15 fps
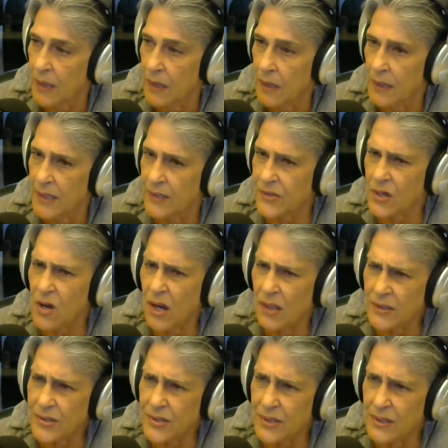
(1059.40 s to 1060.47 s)
Is the
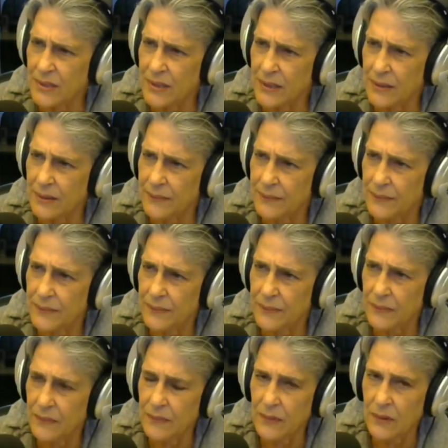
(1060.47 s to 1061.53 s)
caller still there?
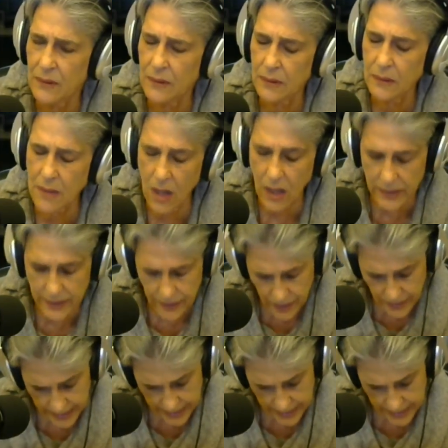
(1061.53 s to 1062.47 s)
Caller, go ahead,